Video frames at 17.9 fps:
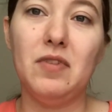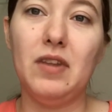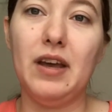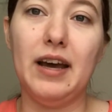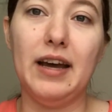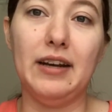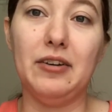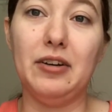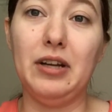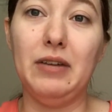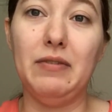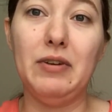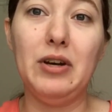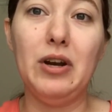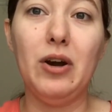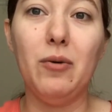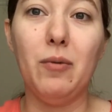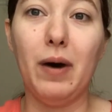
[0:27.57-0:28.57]
I don't even
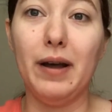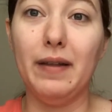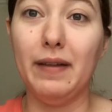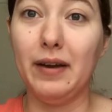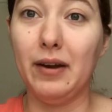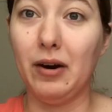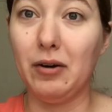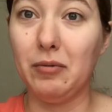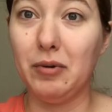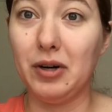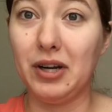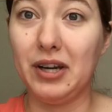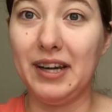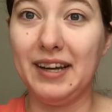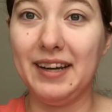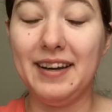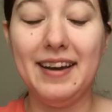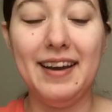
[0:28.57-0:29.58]
know why they aren't
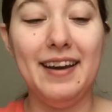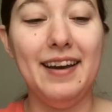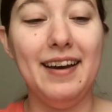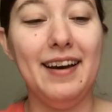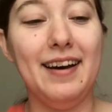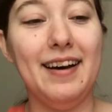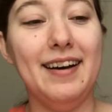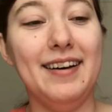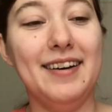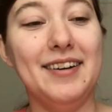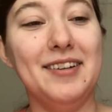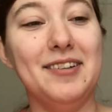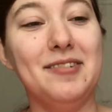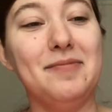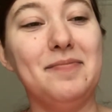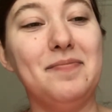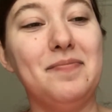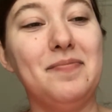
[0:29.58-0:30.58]
working.
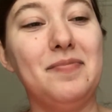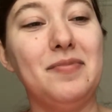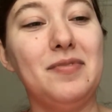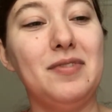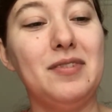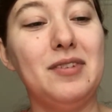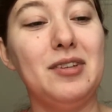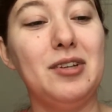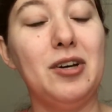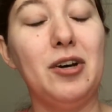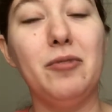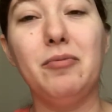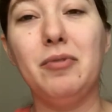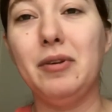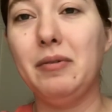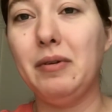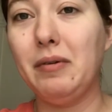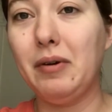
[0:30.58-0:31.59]

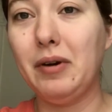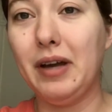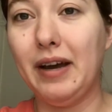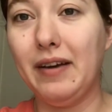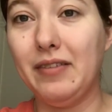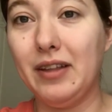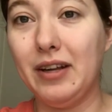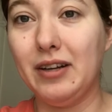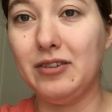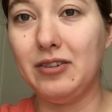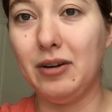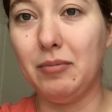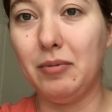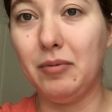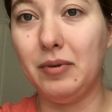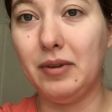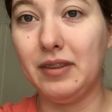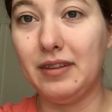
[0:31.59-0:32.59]
Hopefully we won't have that
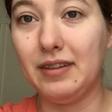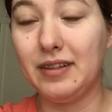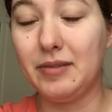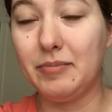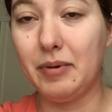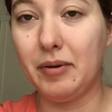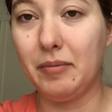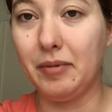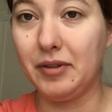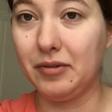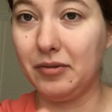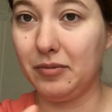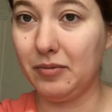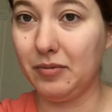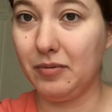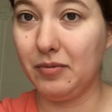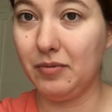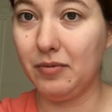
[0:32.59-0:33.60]
trouble with the
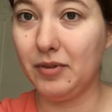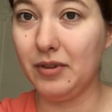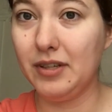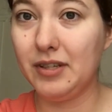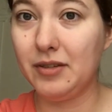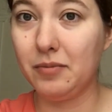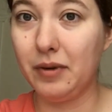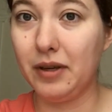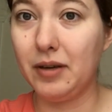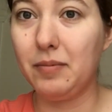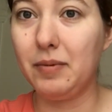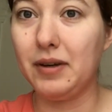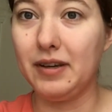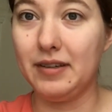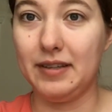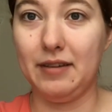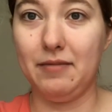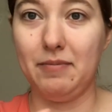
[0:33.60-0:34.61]
experiments for this week
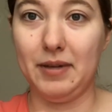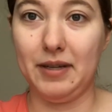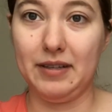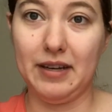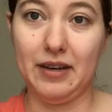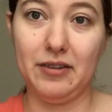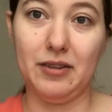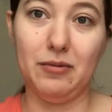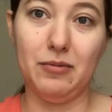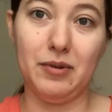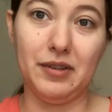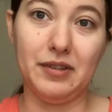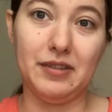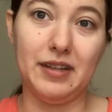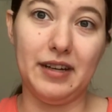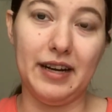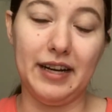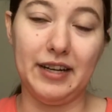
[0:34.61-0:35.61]
because I picked out the
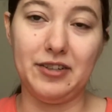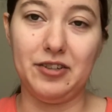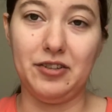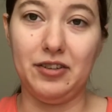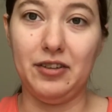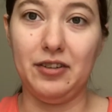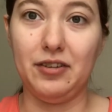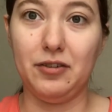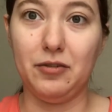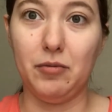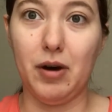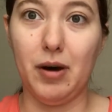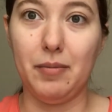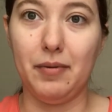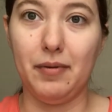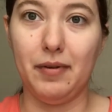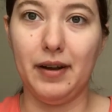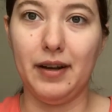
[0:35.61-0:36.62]
ones that actually
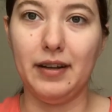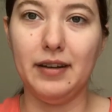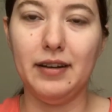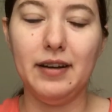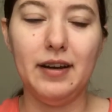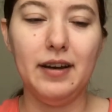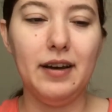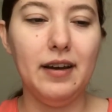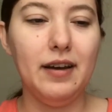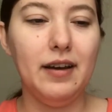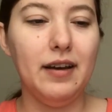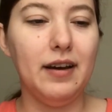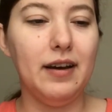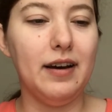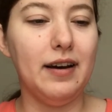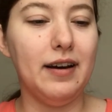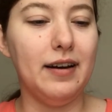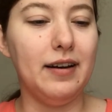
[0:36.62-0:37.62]
cooperated.
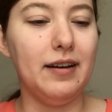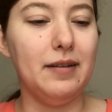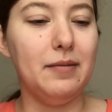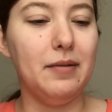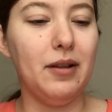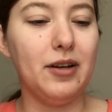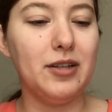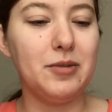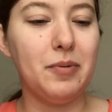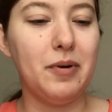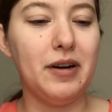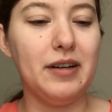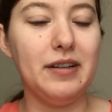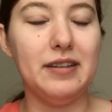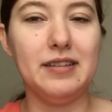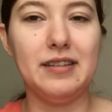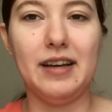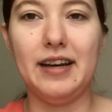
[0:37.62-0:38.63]
A large part of
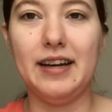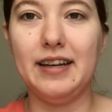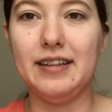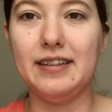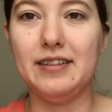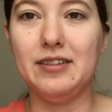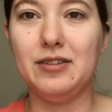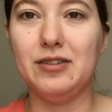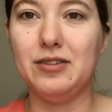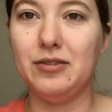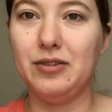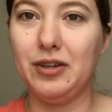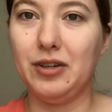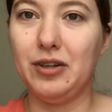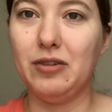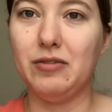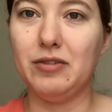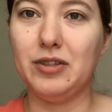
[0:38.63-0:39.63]
the science is doing it
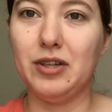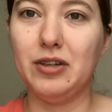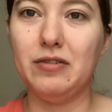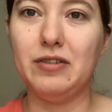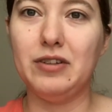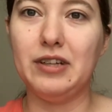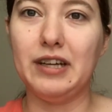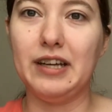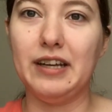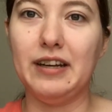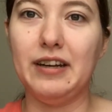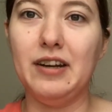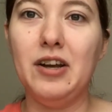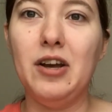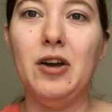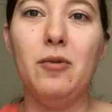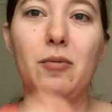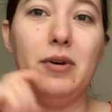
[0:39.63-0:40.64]
over and over again.
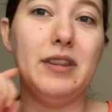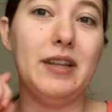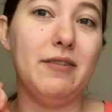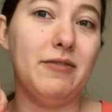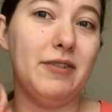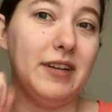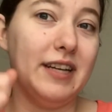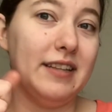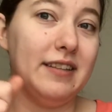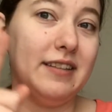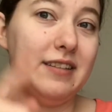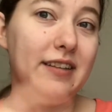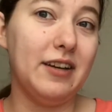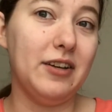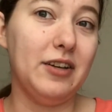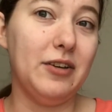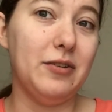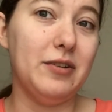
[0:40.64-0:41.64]
What they forget to
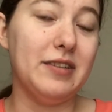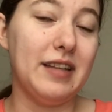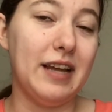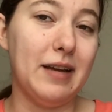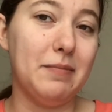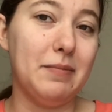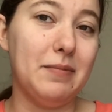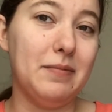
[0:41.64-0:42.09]
tell you is that